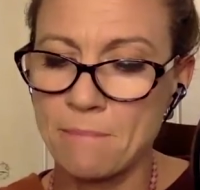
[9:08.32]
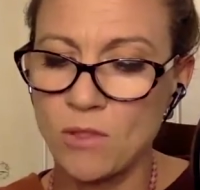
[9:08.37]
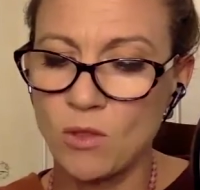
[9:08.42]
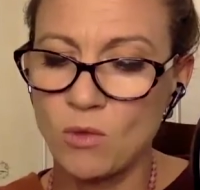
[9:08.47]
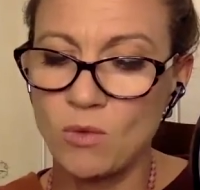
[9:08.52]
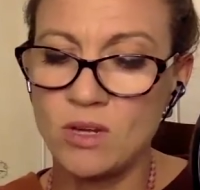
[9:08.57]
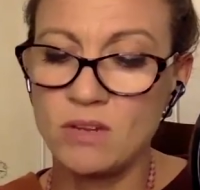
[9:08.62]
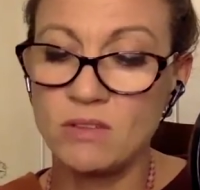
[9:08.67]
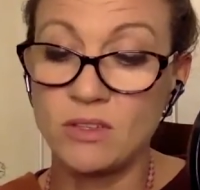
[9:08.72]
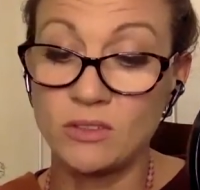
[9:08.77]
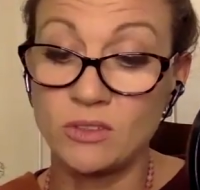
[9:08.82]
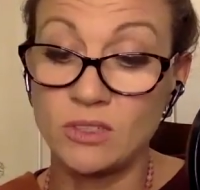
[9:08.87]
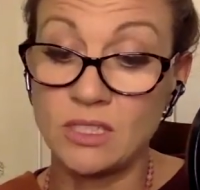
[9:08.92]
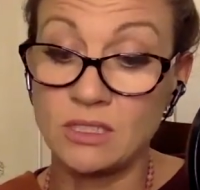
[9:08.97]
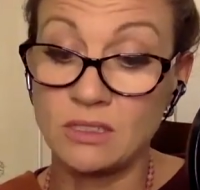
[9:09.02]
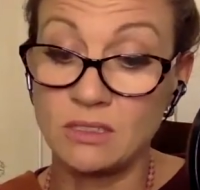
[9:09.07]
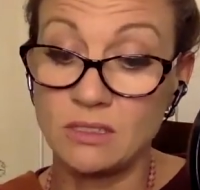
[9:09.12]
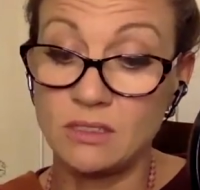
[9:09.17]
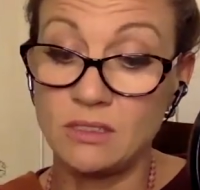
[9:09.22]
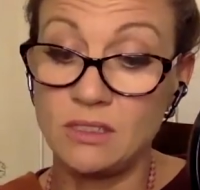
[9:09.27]
One of those
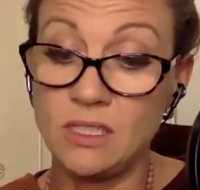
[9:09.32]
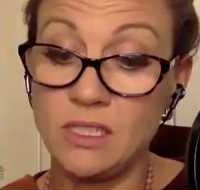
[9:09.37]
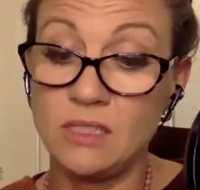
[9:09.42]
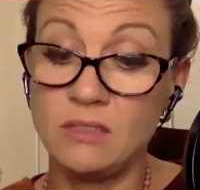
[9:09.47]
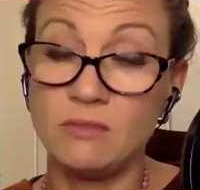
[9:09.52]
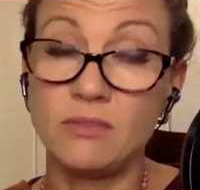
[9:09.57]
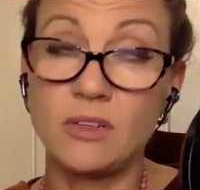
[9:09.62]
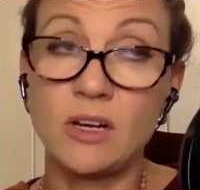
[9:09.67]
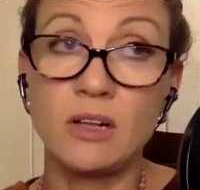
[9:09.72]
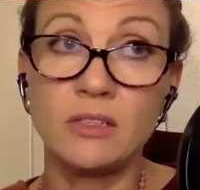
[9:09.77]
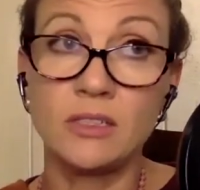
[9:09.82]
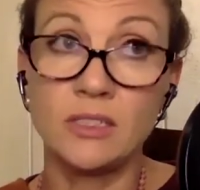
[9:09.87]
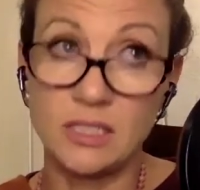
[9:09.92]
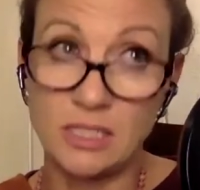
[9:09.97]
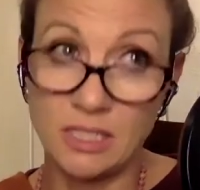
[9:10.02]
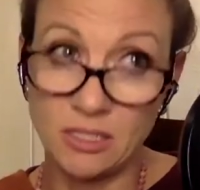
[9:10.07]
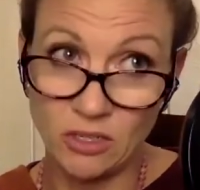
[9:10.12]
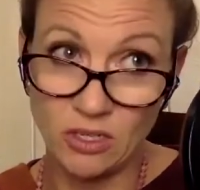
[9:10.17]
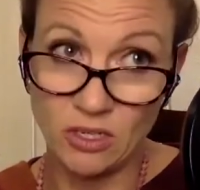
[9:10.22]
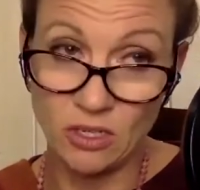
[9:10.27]
things is the
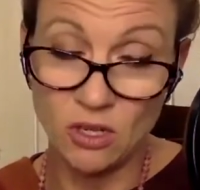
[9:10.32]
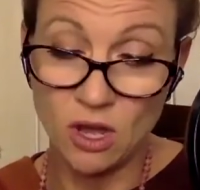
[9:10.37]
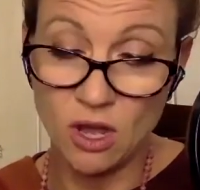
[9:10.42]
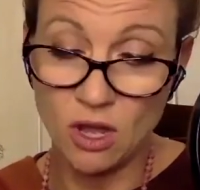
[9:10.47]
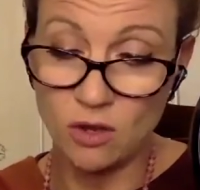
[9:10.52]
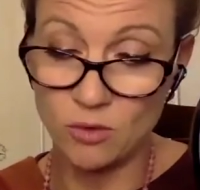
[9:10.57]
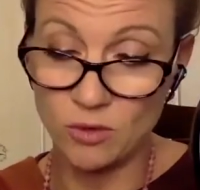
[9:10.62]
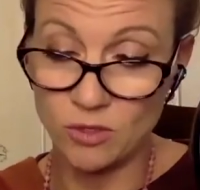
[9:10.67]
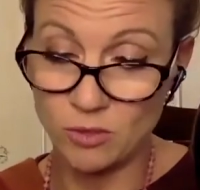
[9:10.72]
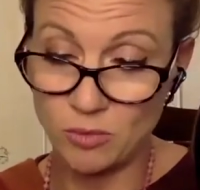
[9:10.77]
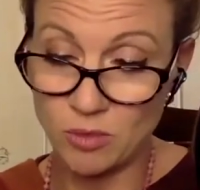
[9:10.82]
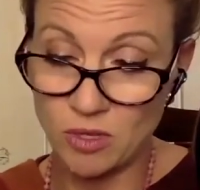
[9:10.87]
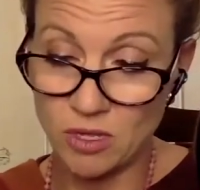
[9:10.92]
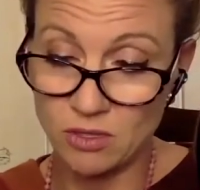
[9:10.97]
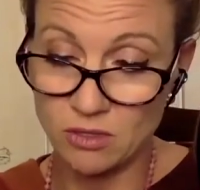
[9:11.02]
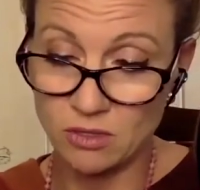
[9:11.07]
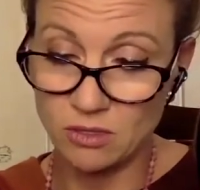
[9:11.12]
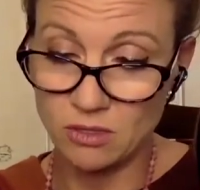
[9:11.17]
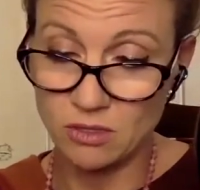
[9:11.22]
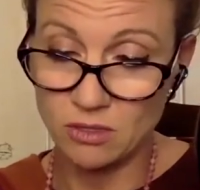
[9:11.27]
involuntary gawk
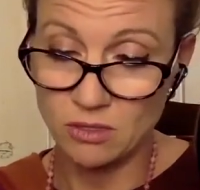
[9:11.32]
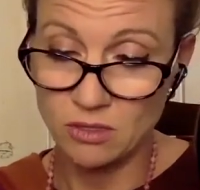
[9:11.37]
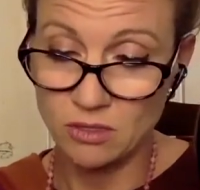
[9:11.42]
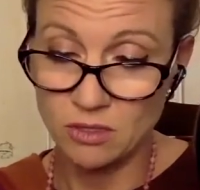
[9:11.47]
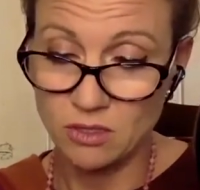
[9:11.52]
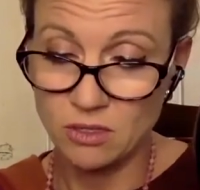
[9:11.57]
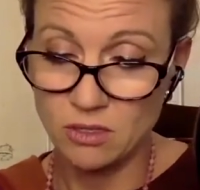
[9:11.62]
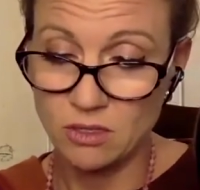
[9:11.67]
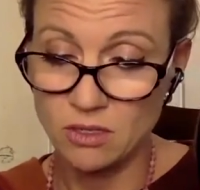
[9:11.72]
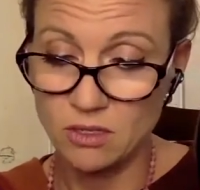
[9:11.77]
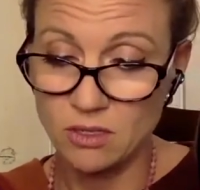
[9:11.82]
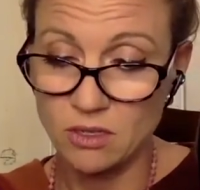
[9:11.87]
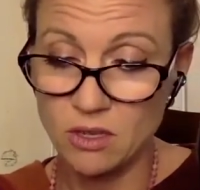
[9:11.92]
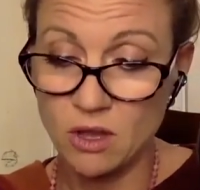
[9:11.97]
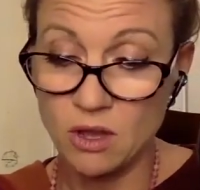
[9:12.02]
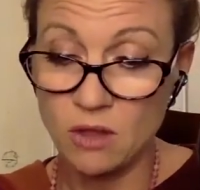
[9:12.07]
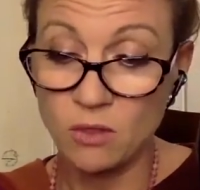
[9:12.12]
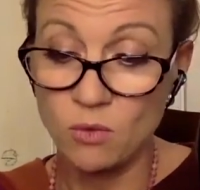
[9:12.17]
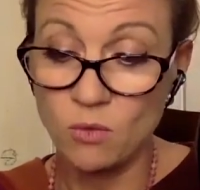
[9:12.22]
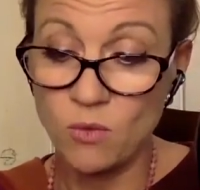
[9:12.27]
response.
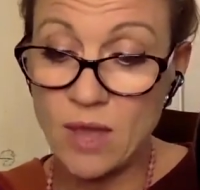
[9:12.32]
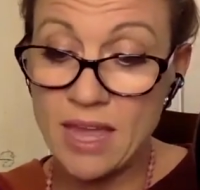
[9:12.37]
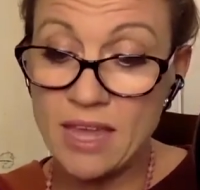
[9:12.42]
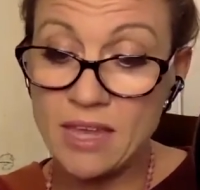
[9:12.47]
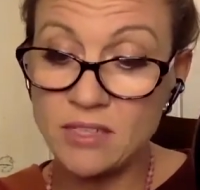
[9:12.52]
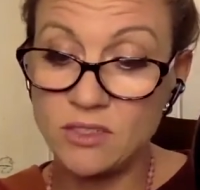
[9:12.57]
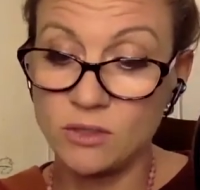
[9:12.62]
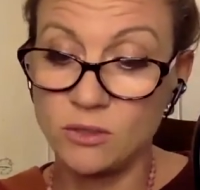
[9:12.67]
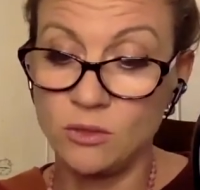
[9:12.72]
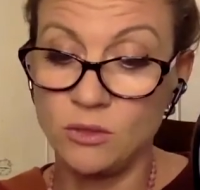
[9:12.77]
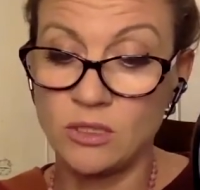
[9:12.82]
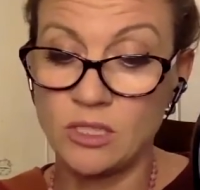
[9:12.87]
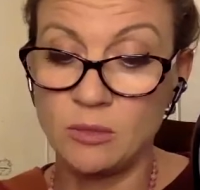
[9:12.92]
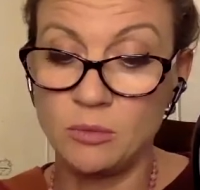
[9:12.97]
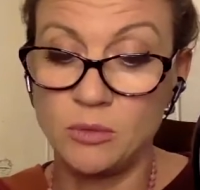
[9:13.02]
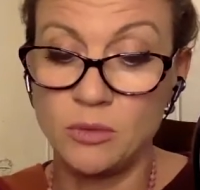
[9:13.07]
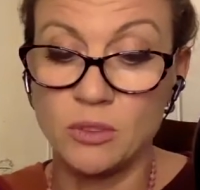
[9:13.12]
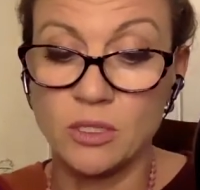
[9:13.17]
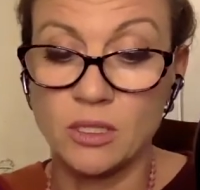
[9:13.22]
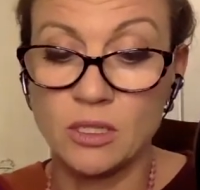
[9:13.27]
On the way to
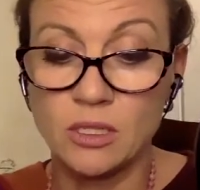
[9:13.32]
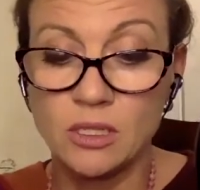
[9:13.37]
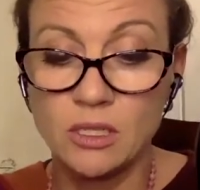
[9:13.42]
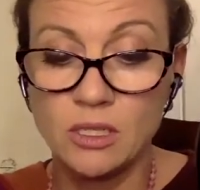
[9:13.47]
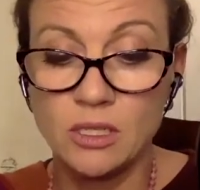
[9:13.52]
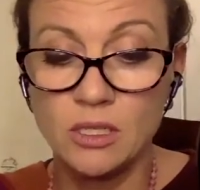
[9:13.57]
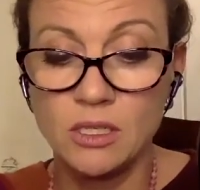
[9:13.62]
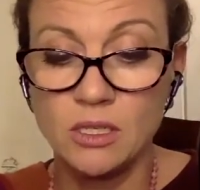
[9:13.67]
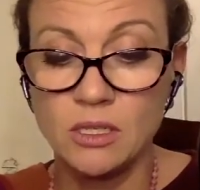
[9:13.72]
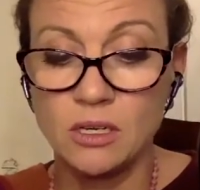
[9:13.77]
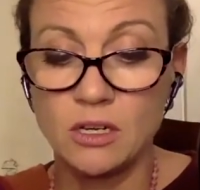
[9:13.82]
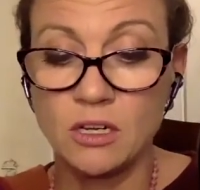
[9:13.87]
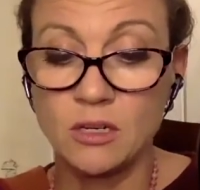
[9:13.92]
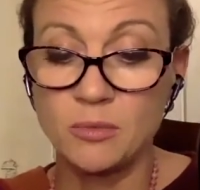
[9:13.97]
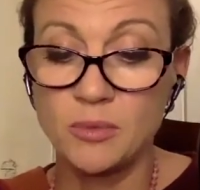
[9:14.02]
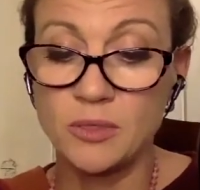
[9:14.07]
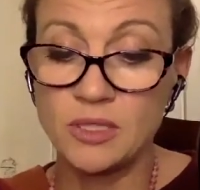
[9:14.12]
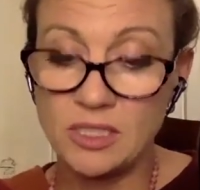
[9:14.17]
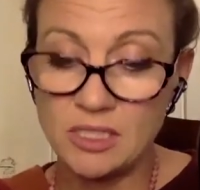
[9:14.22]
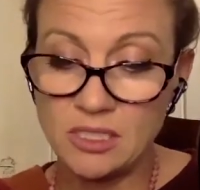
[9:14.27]
Udaipur, on a
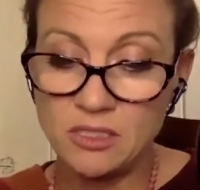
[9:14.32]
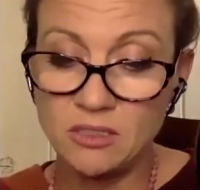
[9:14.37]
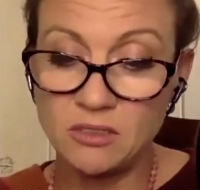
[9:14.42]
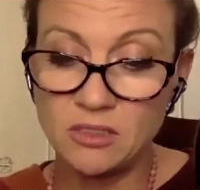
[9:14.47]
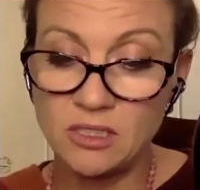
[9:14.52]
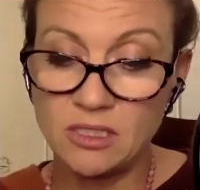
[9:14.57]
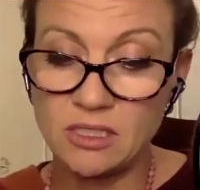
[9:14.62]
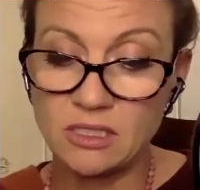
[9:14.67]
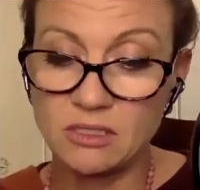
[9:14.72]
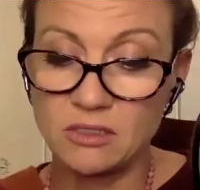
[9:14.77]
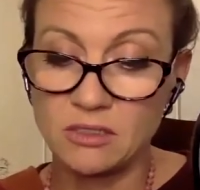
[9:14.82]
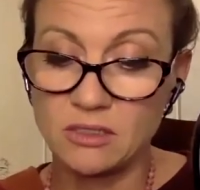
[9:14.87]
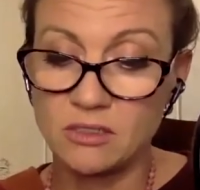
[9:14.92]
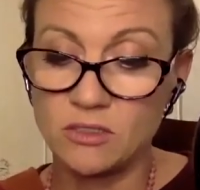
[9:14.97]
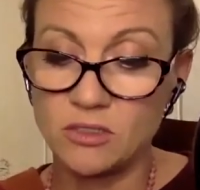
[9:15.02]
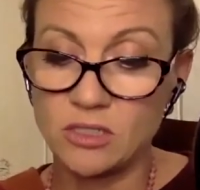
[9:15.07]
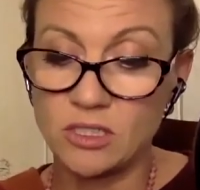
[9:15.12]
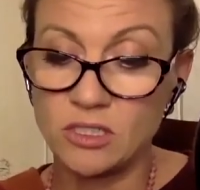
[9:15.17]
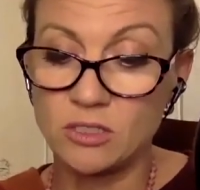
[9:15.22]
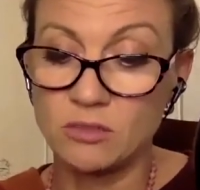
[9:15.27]
particularly desolate
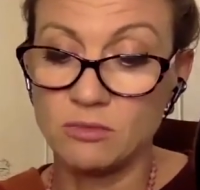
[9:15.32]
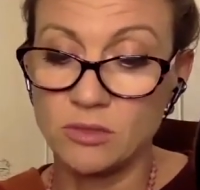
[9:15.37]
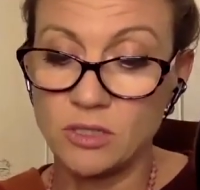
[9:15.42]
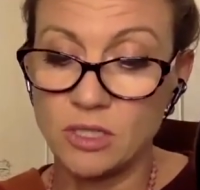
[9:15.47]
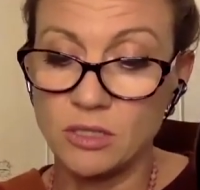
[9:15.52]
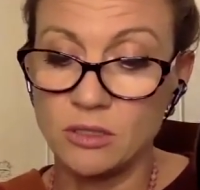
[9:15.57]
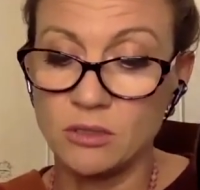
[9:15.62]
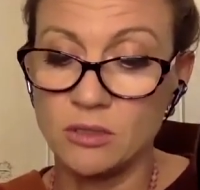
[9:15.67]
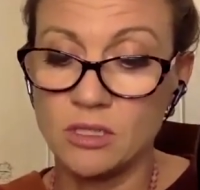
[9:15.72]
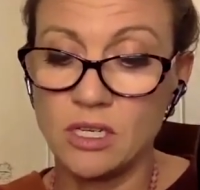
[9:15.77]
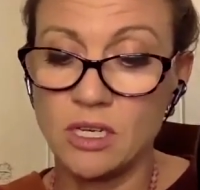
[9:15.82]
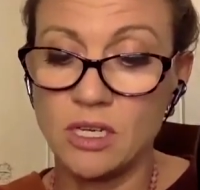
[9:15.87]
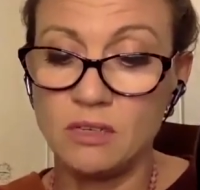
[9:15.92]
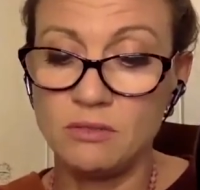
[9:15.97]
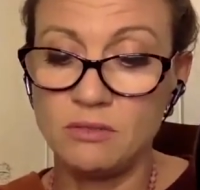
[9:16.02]
stretch of road, a